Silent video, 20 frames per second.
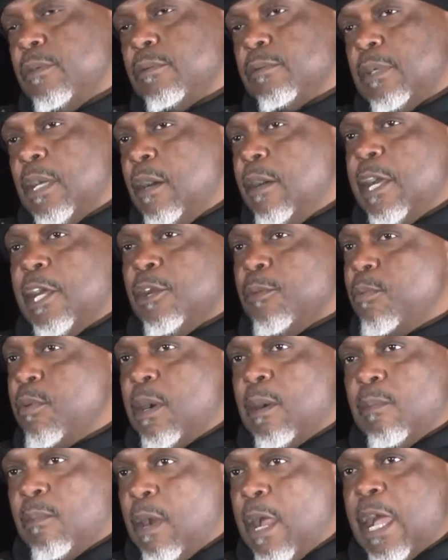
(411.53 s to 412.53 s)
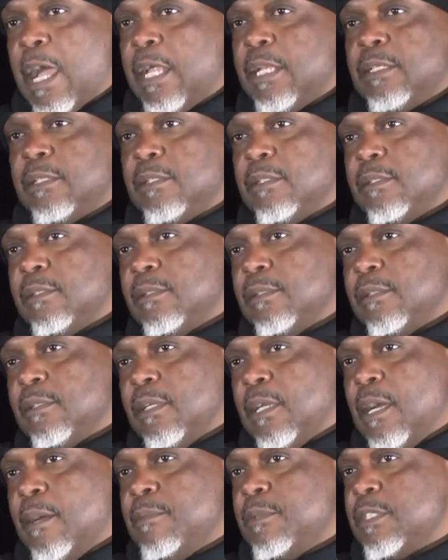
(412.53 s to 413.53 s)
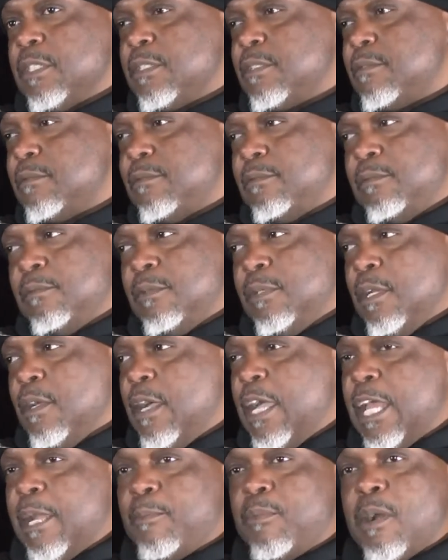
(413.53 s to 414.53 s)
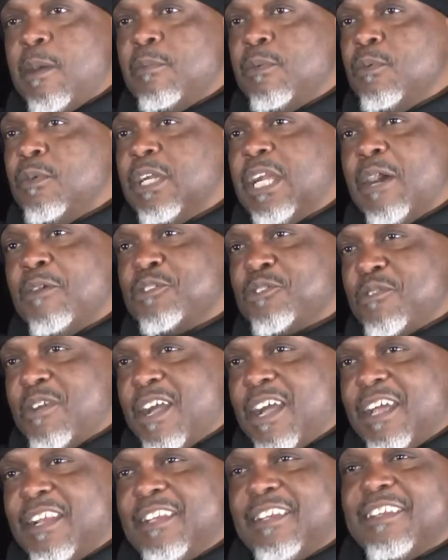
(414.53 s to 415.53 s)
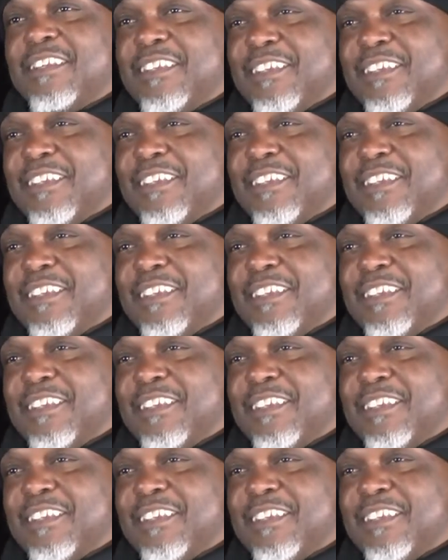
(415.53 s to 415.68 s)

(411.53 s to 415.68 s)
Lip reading: I don't have no problem riding. I'm just I had a problem with what I was riding.